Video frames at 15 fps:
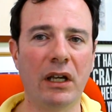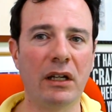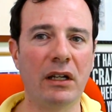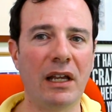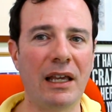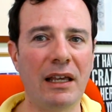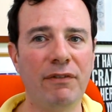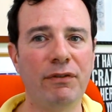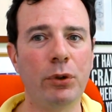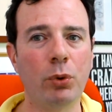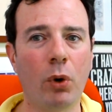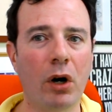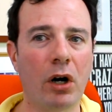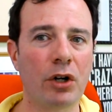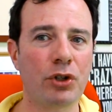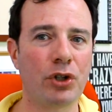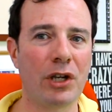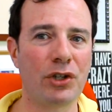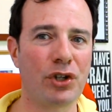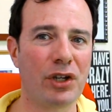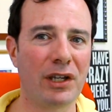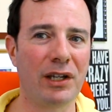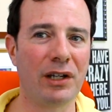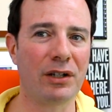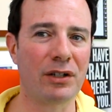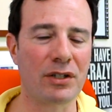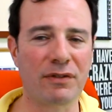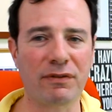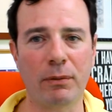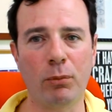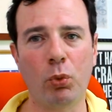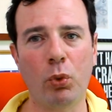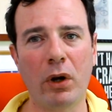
and if you are changing gears from